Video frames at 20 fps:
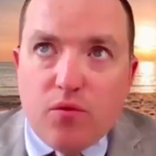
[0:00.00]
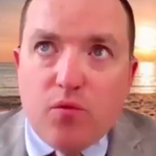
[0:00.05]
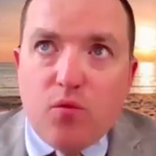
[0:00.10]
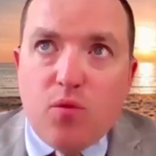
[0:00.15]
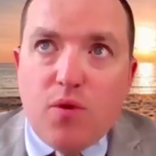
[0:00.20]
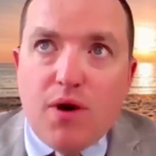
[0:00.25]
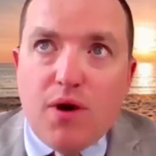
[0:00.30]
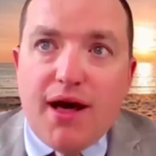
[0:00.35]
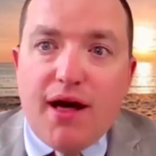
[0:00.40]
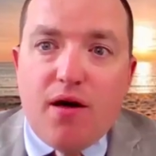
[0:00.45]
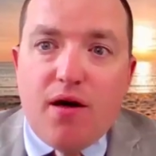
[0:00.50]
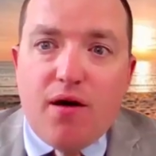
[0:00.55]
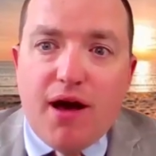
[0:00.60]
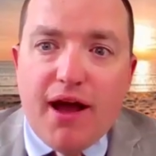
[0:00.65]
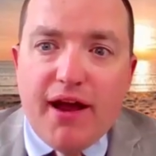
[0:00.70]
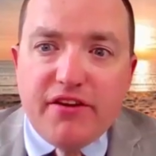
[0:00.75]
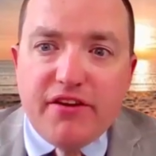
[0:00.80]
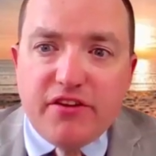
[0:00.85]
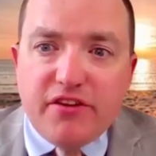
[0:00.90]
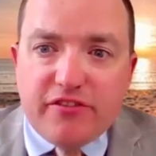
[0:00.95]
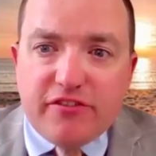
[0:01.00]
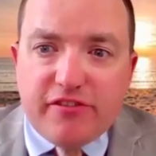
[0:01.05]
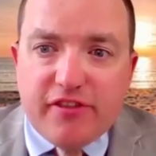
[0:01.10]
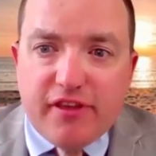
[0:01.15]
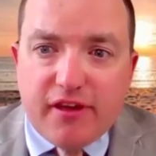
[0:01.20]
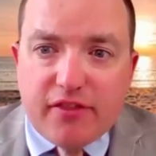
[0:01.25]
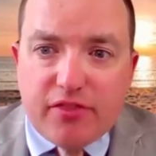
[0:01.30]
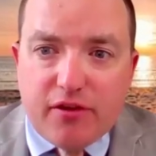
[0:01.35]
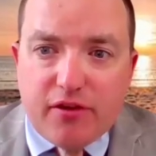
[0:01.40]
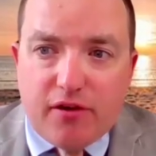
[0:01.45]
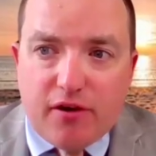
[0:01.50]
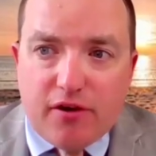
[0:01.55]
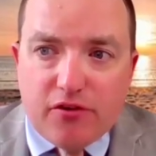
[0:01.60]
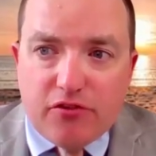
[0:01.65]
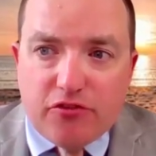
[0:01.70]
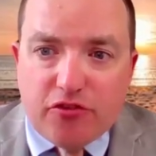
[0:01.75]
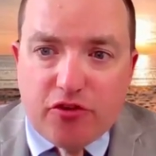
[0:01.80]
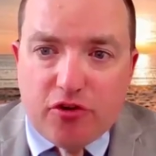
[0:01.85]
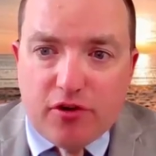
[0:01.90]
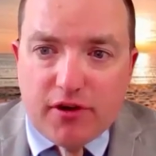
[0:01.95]
Well, I just think there are
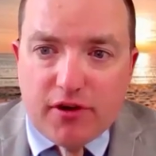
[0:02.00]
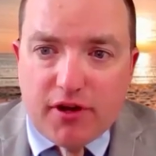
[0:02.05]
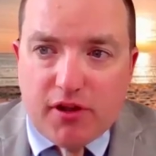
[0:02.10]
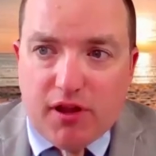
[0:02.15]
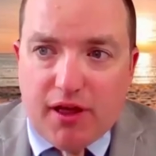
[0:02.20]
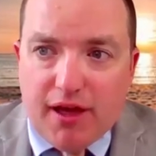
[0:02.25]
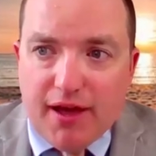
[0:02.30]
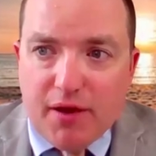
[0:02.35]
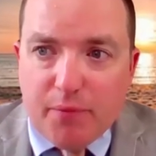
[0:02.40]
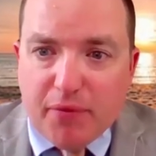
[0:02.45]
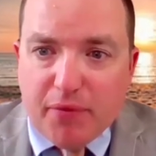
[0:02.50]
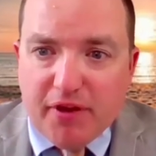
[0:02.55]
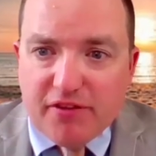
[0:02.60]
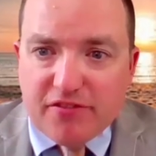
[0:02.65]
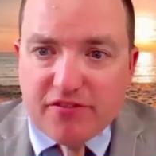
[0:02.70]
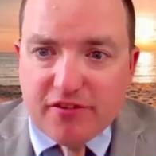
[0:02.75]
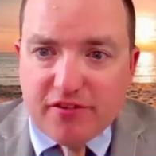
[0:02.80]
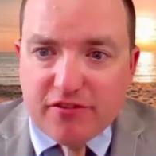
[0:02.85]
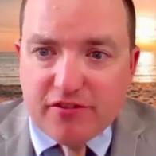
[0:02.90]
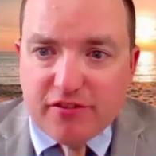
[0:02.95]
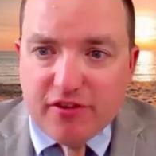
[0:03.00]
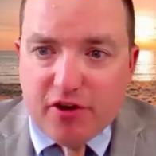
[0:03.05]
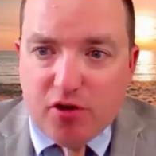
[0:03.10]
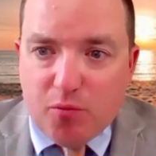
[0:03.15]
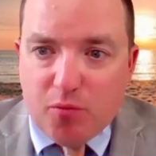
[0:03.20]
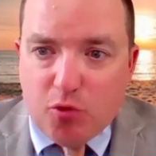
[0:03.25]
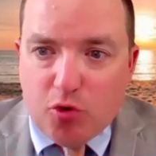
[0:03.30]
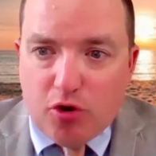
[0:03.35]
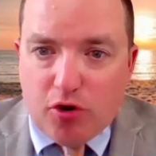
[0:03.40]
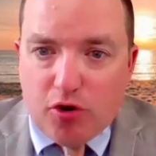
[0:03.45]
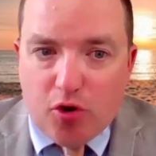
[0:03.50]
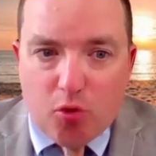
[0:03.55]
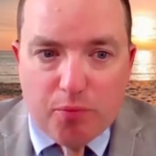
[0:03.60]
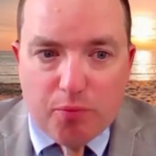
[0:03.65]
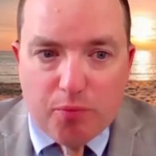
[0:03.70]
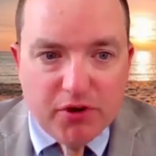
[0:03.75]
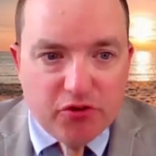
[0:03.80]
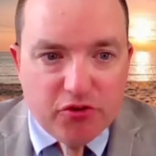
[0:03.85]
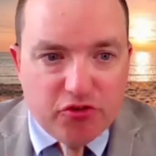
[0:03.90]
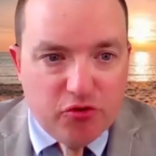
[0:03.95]
certain client bases that are more
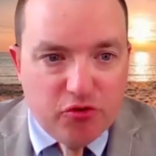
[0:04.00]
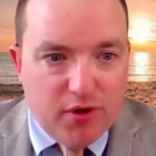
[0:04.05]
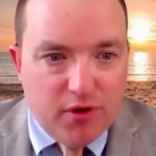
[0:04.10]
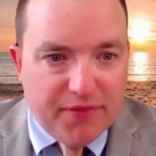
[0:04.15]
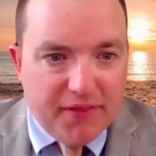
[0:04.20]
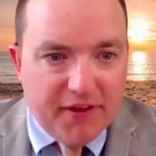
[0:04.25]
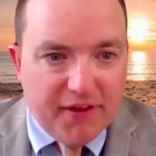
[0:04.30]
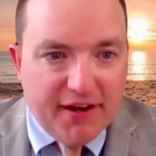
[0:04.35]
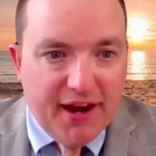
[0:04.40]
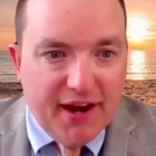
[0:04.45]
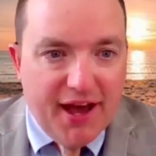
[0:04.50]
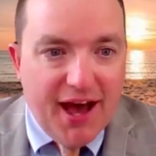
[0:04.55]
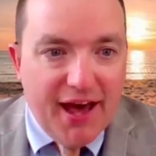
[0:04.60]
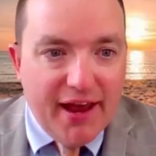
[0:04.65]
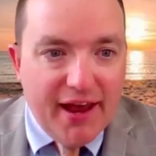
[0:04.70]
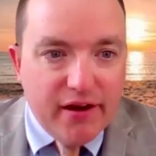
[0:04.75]
open to it than not,